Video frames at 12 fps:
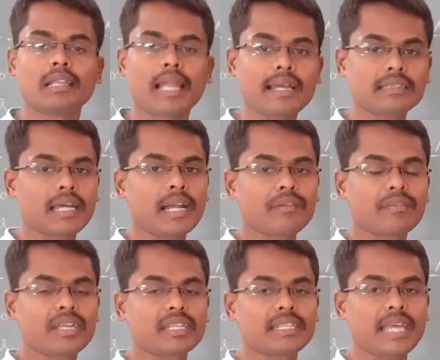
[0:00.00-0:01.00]
Like that
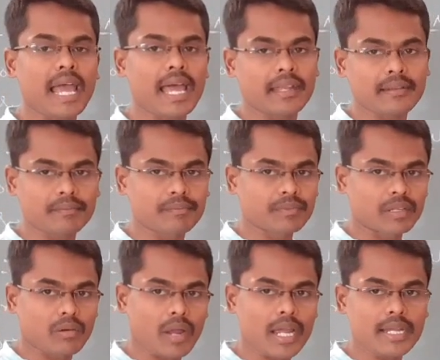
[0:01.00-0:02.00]
we can
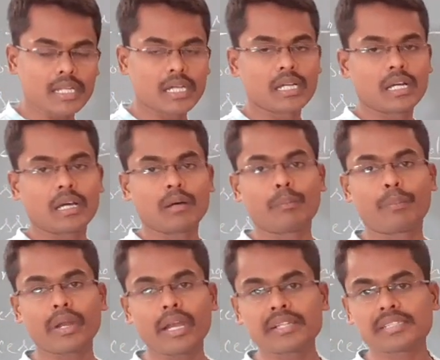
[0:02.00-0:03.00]
write
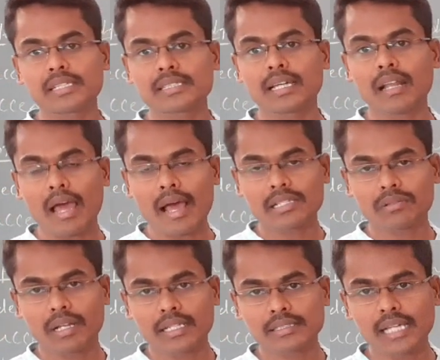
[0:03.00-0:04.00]
predecessor as
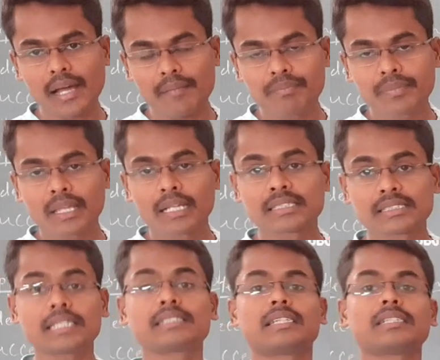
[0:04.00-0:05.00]
well as the
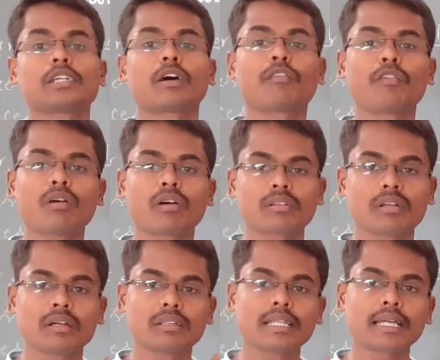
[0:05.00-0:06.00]
successor
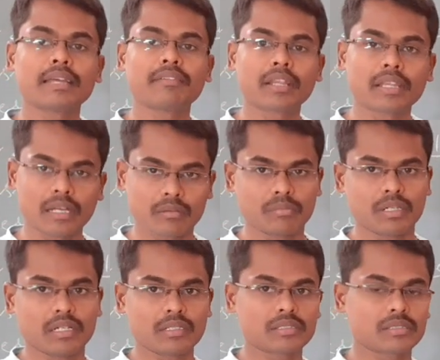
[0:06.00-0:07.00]
for the given
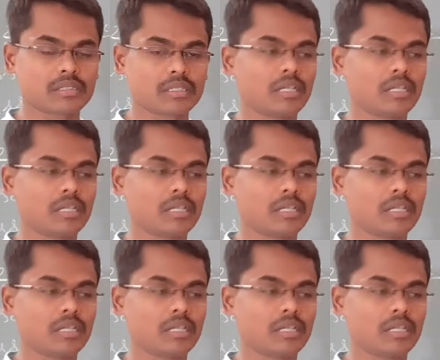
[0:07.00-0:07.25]
numbers.